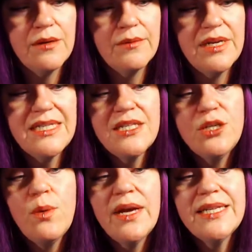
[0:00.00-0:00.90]
it tells
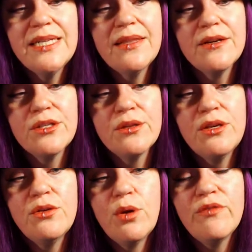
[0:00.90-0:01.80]
you what is in there so that
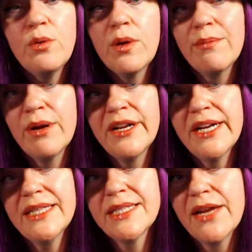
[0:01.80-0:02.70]
you know if you want to burn it
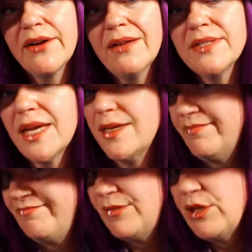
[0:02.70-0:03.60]
inside or outside.
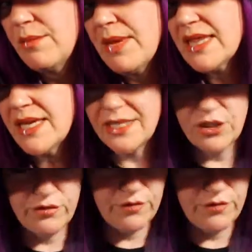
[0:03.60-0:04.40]
You can make that decision for